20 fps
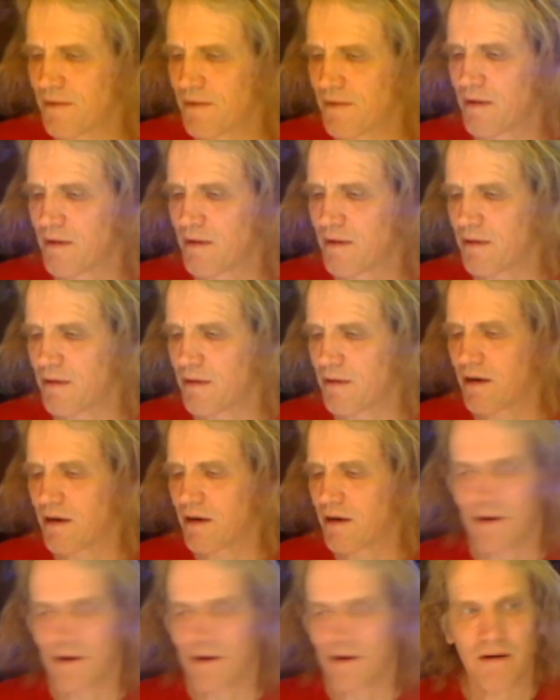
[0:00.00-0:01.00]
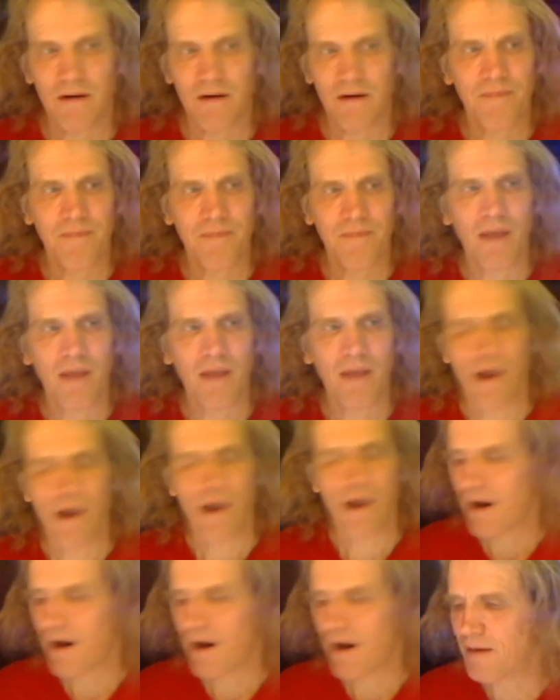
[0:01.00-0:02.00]
some other color.
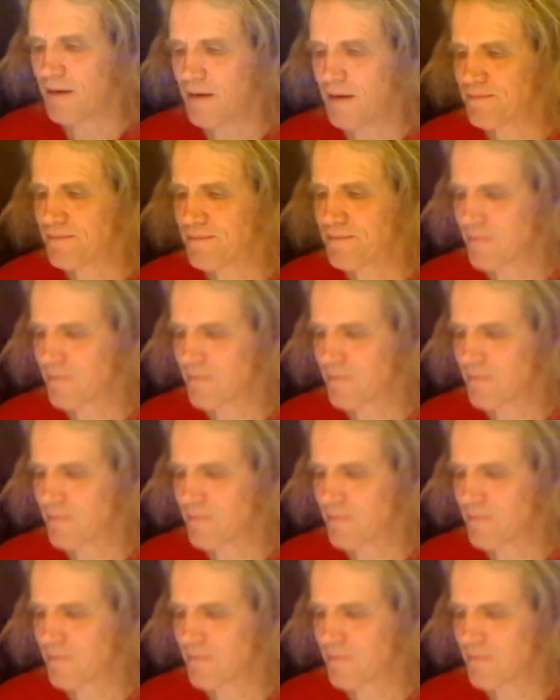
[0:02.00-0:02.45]
Um,